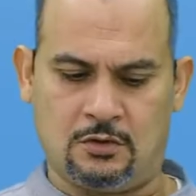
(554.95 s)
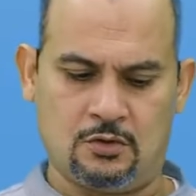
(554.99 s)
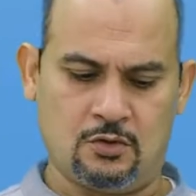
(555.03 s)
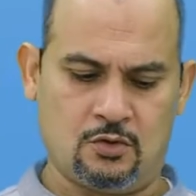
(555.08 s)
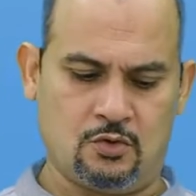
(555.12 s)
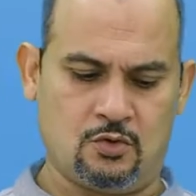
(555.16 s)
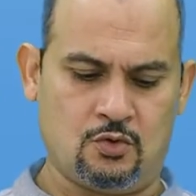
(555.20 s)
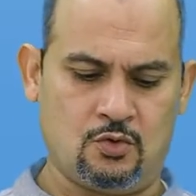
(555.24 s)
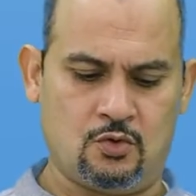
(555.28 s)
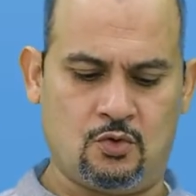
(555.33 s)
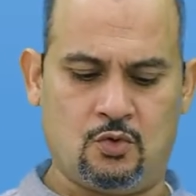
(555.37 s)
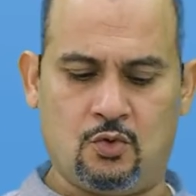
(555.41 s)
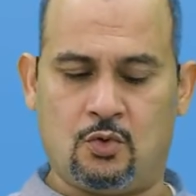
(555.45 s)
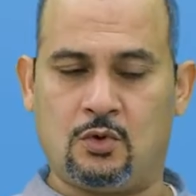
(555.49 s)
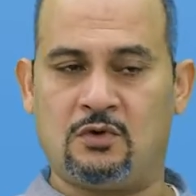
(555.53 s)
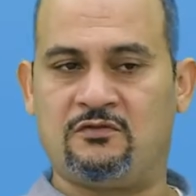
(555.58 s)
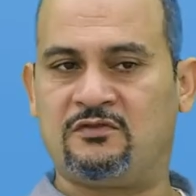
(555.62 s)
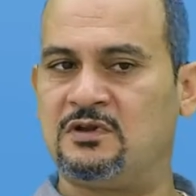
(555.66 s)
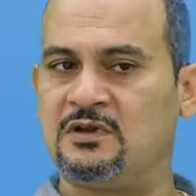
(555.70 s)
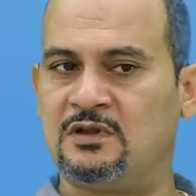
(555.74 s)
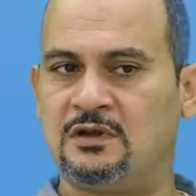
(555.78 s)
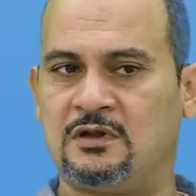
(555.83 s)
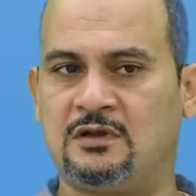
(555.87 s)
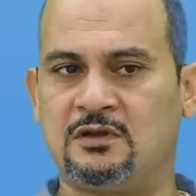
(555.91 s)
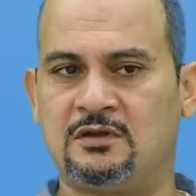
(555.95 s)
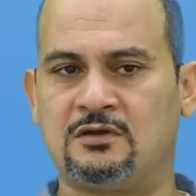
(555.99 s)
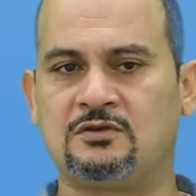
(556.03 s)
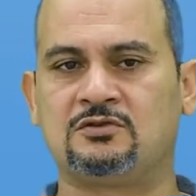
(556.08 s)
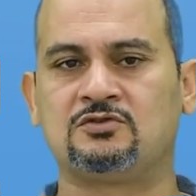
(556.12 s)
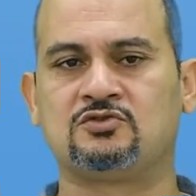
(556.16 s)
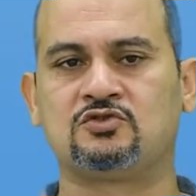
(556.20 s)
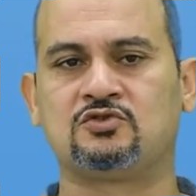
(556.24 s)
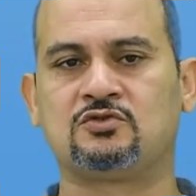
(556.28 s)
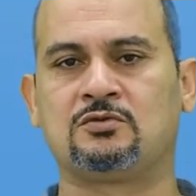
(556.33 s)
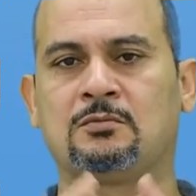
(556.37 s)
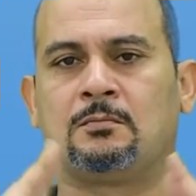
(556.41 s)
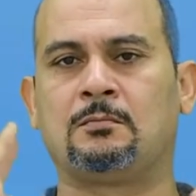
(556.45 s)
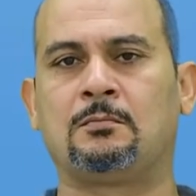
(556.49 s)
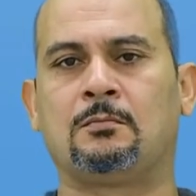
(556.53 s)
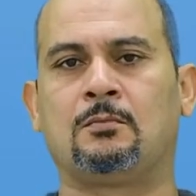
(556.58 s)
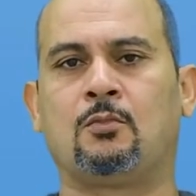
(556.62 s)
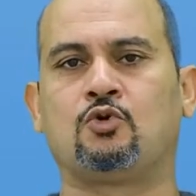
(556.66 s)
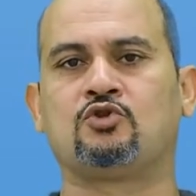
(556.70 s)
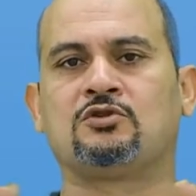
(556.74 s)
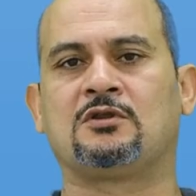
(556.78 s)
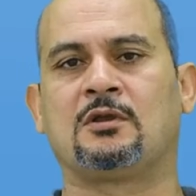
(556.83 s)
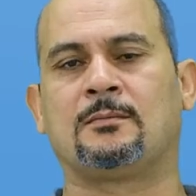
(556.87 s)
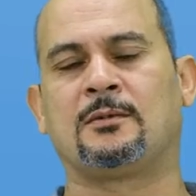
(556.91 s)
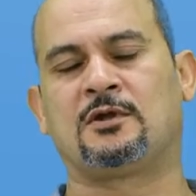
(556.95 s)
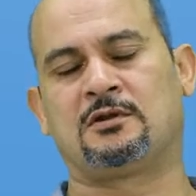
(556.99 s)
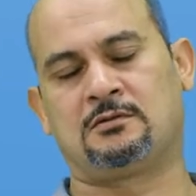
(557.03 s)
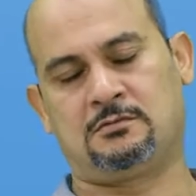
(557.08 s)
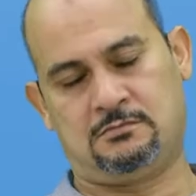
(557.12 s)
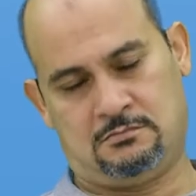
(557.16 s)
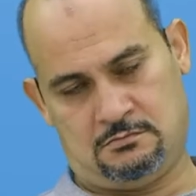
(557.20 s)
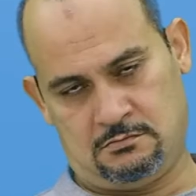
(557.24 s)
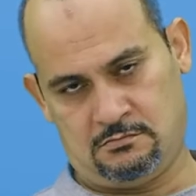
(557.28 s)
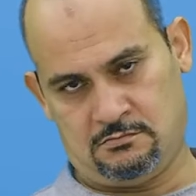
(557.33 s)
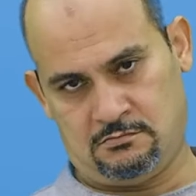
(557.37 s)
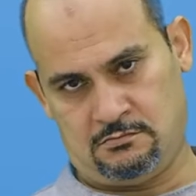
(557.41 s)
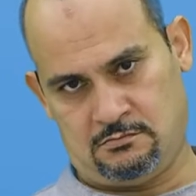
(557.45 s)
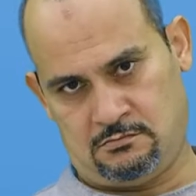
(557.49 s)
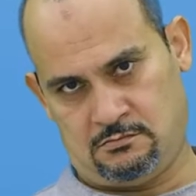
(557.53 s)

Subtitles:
and who travel from one place to another